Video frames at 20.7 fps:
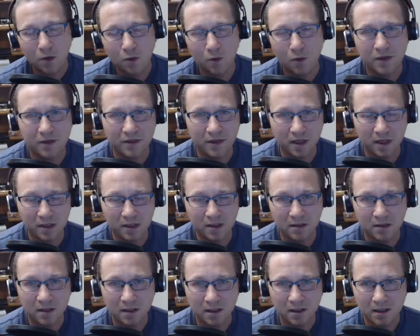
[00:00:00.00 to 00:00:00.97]

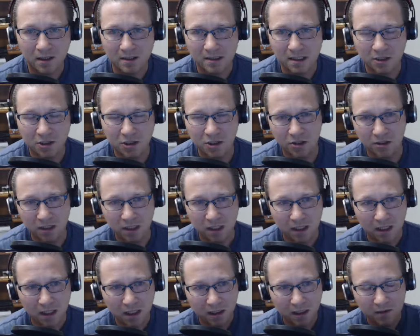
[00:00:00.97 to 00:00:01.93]
within
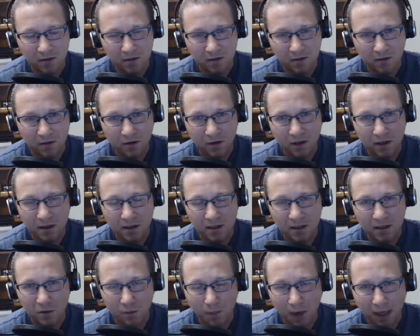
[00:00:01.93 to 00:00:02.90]
essentially
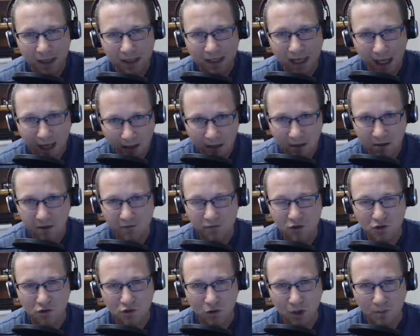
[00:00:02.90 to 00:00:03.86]
either by the end of
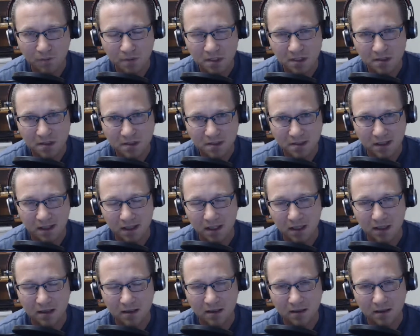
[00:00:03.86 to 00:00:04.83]
Trump's
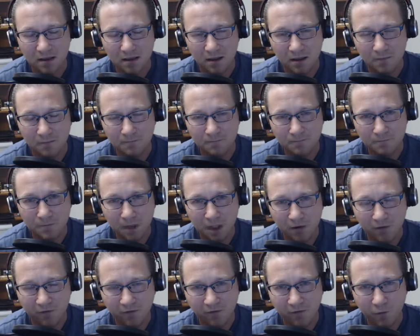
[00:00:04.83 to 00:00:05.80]
second
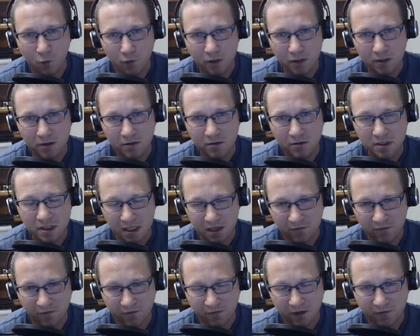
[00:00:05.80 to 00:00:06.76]
4 years,
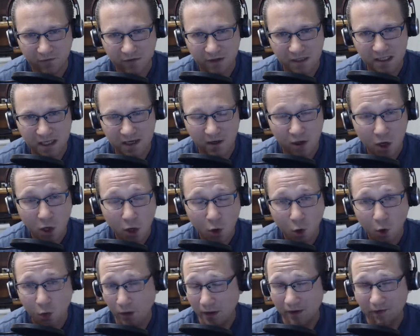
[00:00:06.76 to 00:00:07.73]
if he's there,
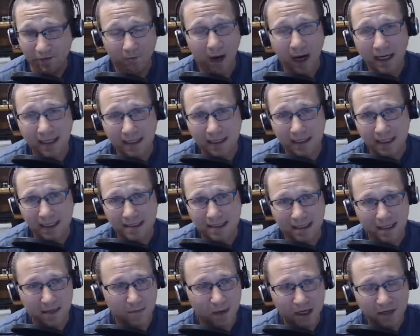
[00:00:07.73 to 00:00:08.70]
or if Biden gets
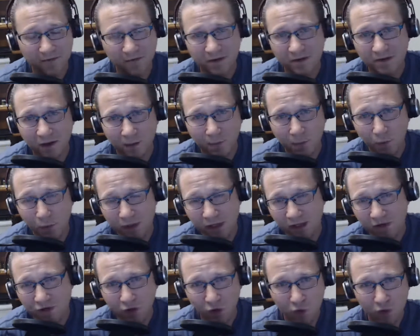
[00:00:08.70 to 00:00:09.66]
in, it might even double
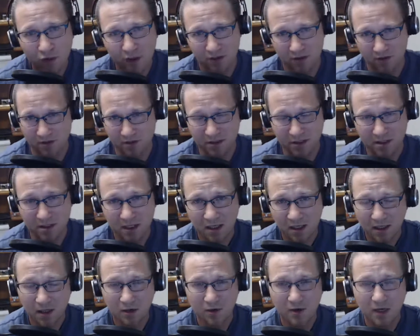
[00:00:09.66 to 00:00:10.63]
within 2 years.
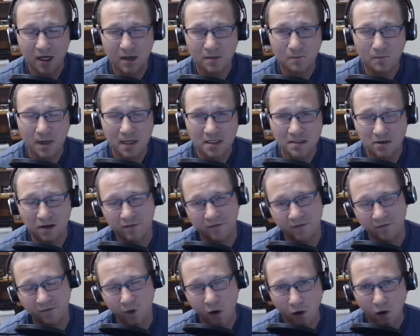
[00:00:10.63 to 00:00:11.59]
Okay, based
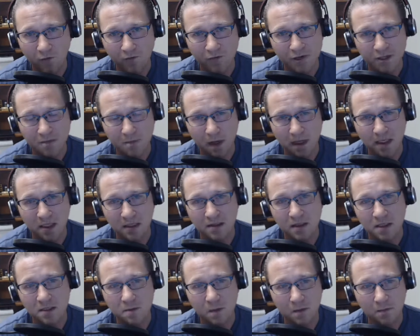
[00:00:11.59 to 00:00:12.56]
off of all of the spending
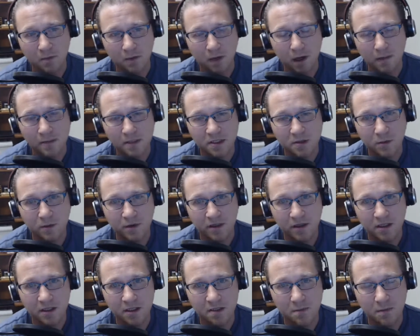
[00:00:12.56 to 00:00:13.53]
that's been promised
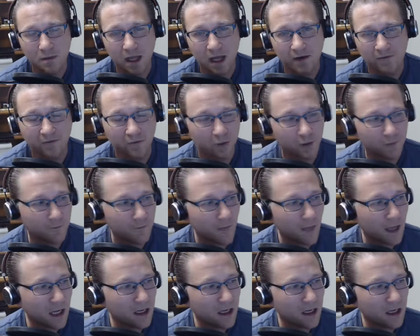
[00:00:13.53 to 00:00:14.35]
within his platform,